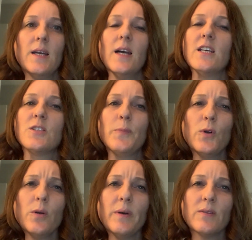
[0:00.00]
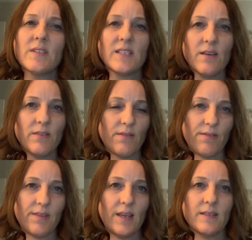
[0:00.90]
I spoke about 7
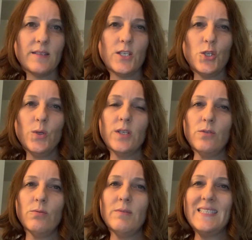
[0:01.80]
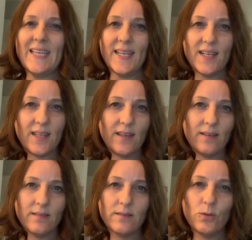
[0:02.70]
things that you can do daily
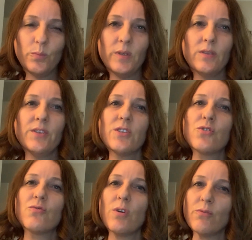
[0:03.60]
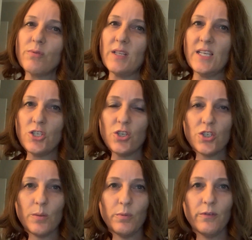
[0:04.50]
to build a strong
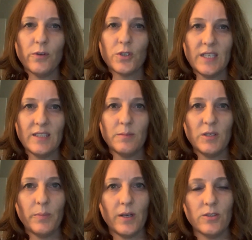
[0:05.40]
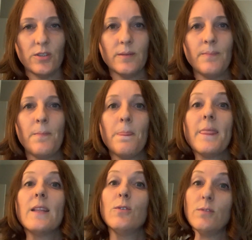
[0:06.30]
relationship with your intimate partner.
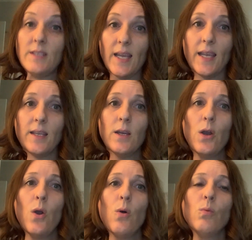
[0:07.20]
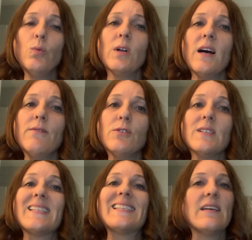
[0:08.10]
Today, we'll cover
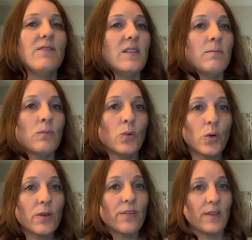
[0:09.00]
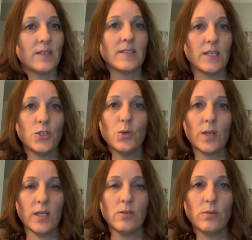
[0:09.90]
7 more things that you
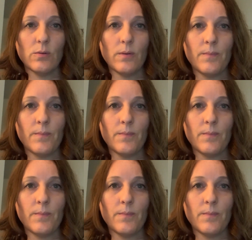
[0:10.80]
can do.